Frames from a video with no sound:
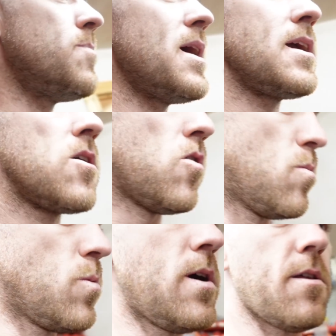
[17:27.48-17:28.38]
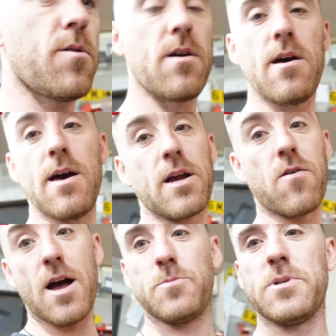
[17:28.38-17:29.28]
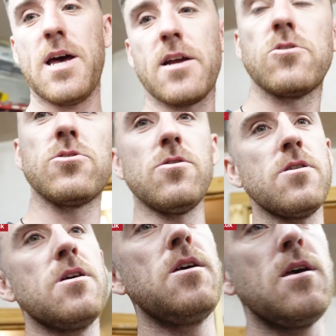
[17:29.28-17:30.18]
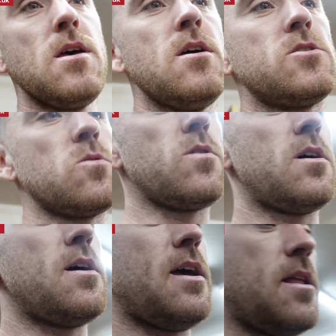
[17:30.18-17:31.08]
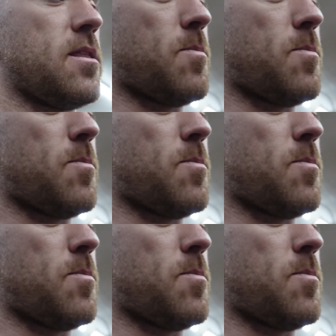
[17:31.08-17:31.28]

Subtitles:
bike come with crash protectors on. So the